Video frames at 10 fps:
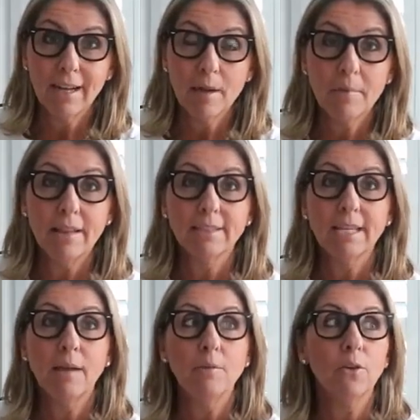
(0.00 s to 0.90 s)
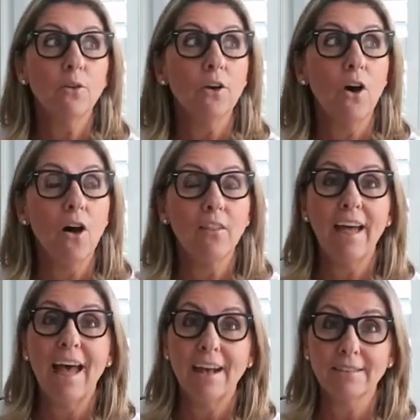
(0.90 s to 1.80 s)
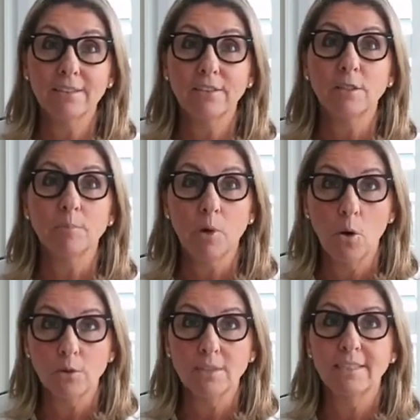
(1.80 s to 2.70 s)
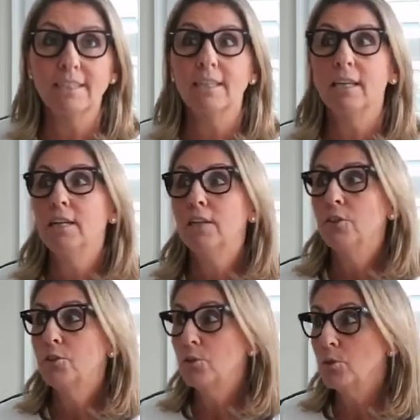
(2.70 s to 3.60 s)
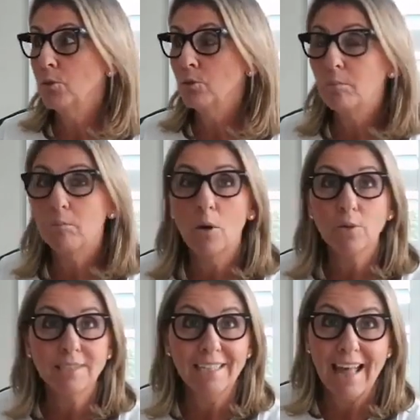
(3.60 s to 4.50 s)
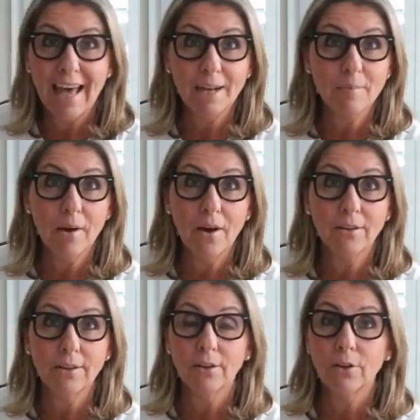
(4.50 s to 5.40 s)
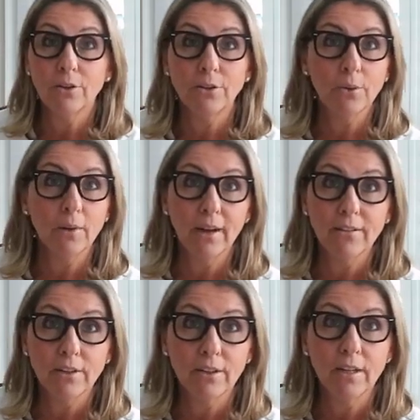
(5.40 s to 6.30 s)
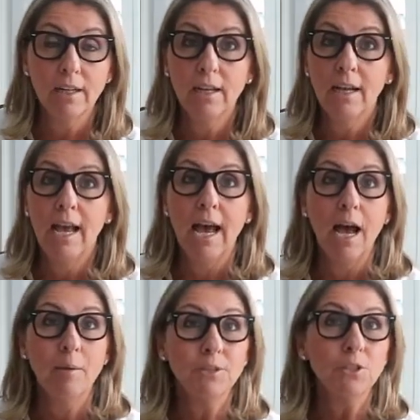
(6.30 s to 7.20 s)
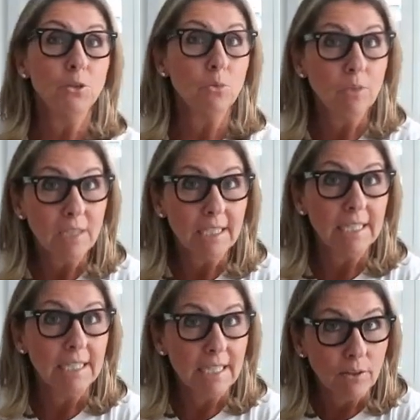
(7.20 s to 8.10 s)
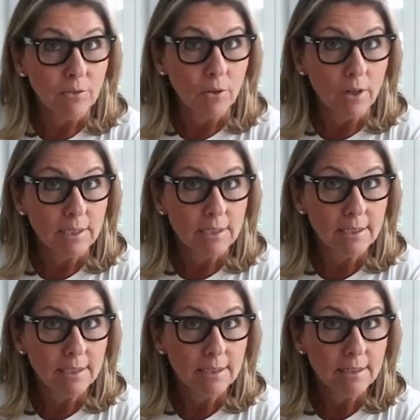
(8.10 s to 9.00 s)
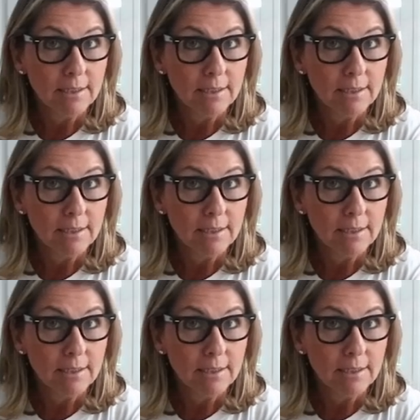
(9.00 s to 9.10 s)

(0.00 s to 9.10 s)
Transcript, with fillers: And by the time you go to all the hassle to post it, to post an ad about it or do whatever, how much are you really going to get for it?